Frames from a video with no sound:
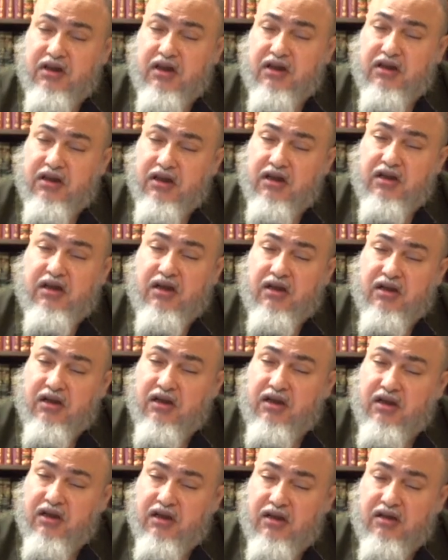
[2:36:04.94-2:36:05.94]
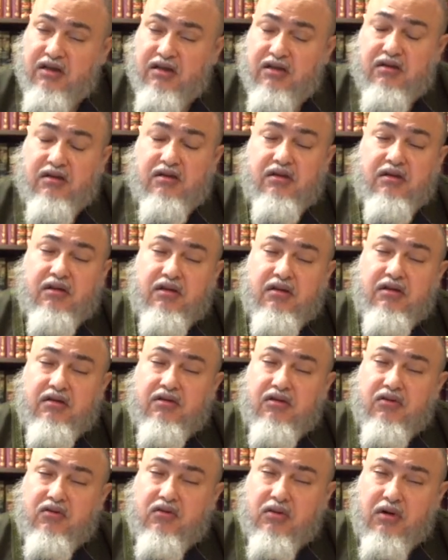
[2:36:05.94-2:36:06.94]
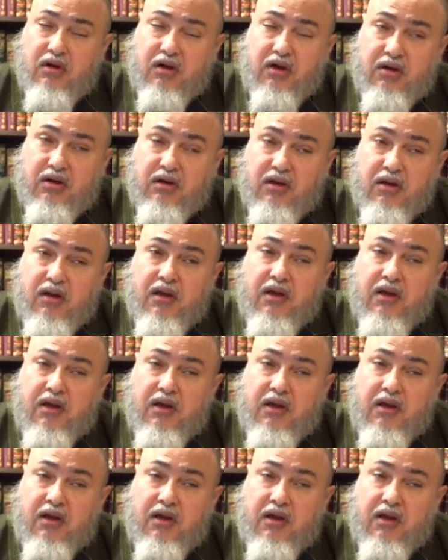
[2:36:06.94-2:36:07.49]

again and again in the Quran,